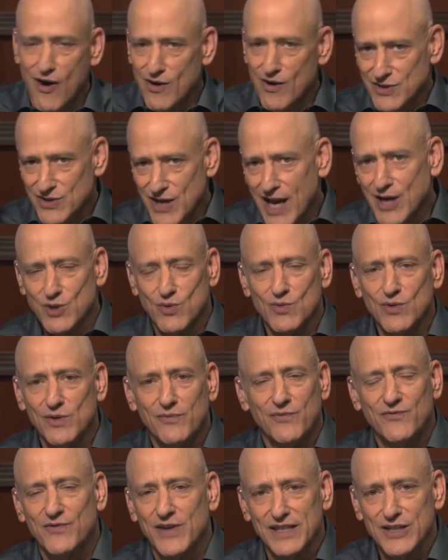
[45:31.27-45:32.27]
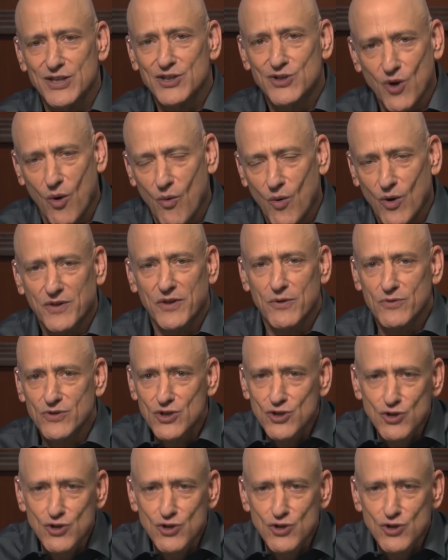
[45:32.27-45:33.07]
Our sexual feelings don't work.